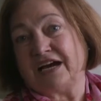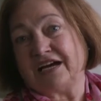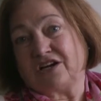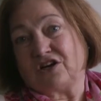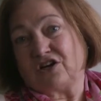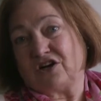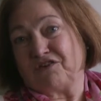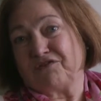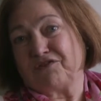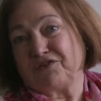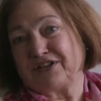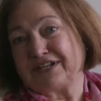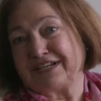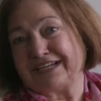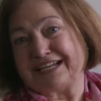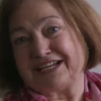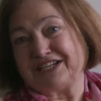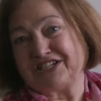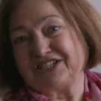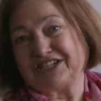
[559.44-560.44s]
I care for the
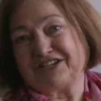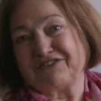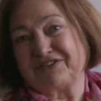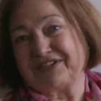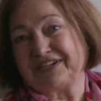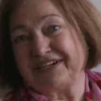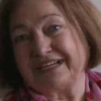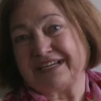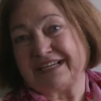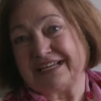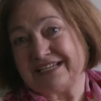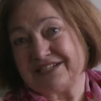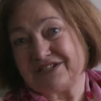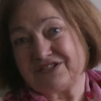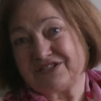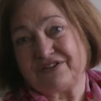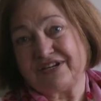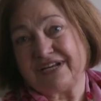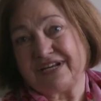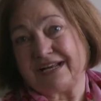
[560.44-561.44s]
little children in
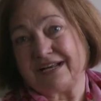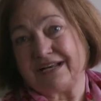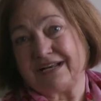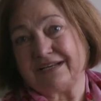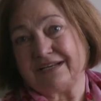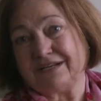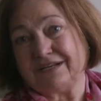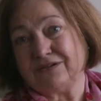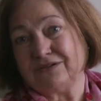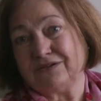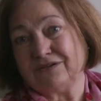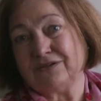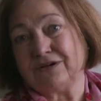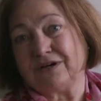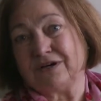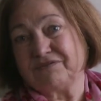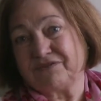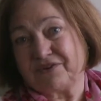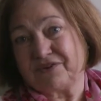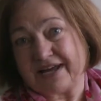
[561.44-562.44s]
Israel who
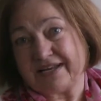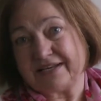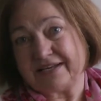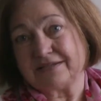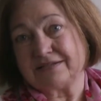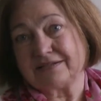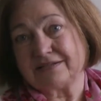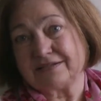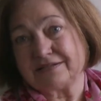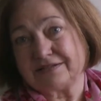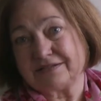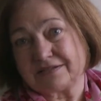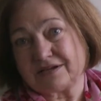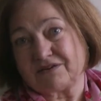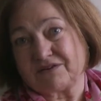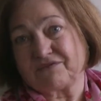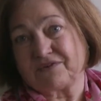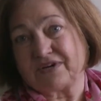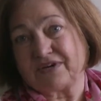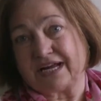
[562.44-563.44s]
are frightened and
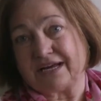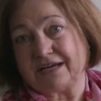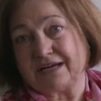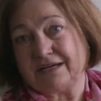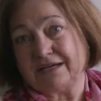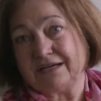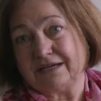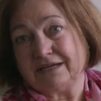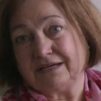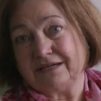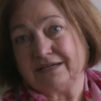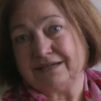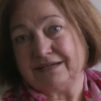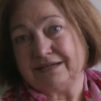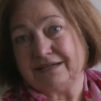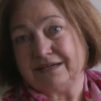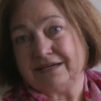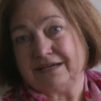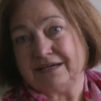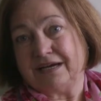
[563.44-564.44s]
suffering.
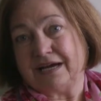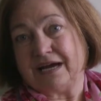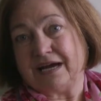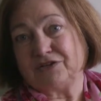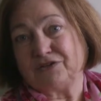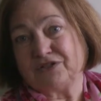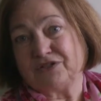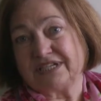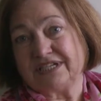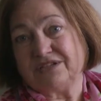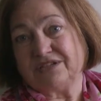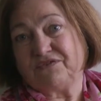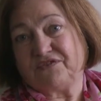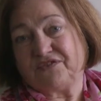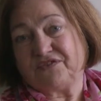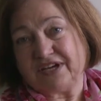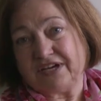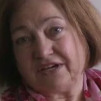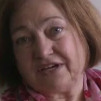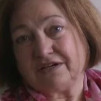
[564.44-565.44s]
You see,
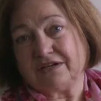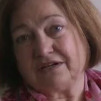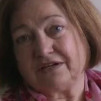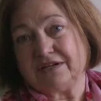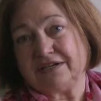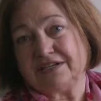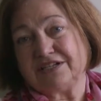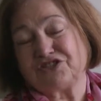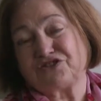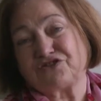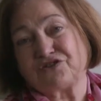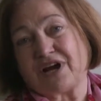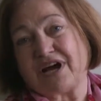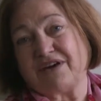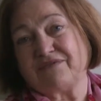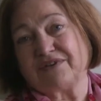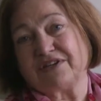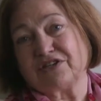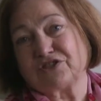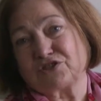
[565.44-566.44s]
fear is
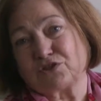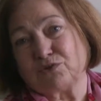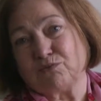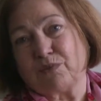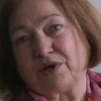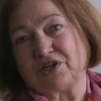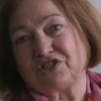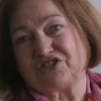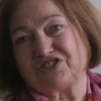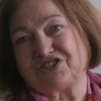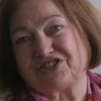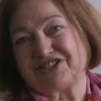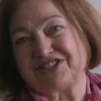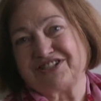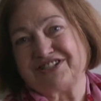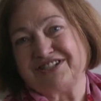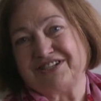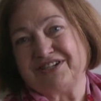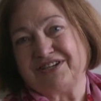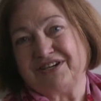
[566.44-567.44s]
driving so much
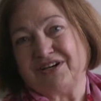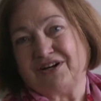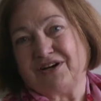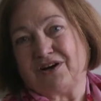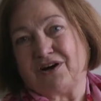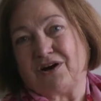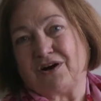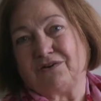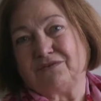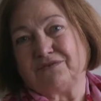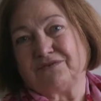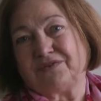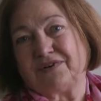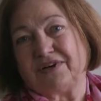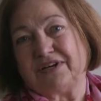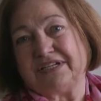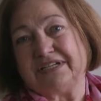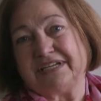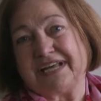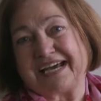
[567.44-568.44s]
of
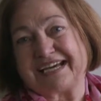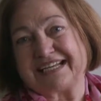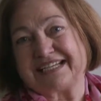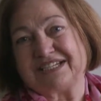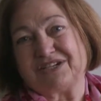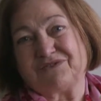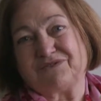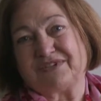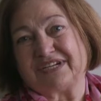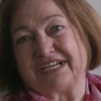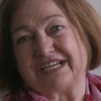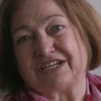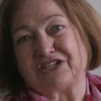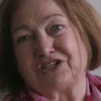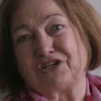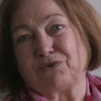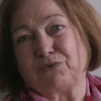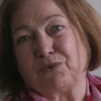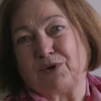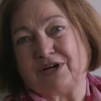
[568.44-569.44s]
negativity
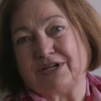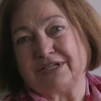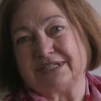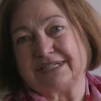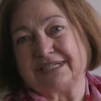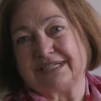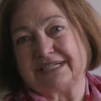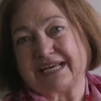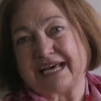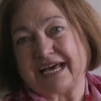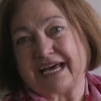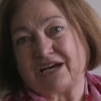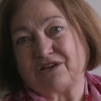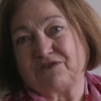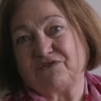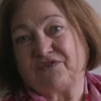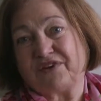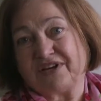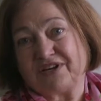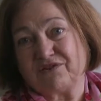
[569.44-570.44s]
in our world today.
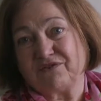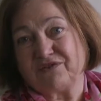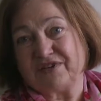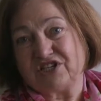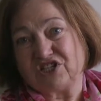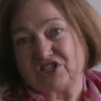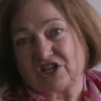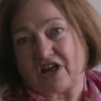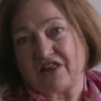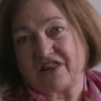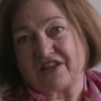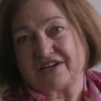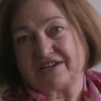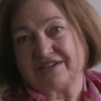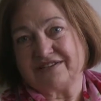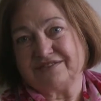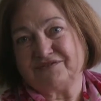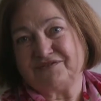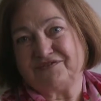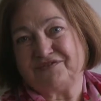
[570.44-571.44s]
Fear of each other,
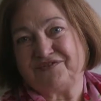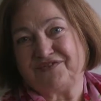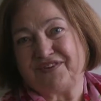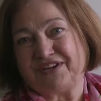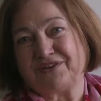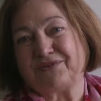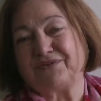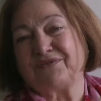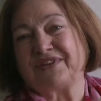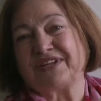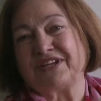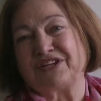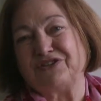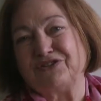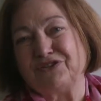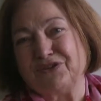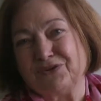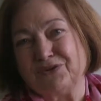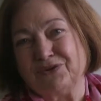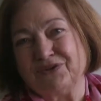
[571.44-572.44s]
fear of the
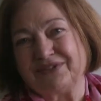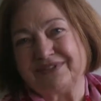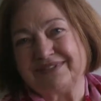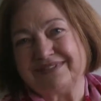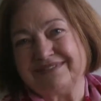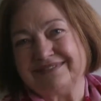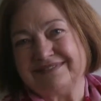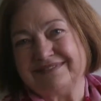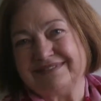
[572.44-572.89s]
unknown.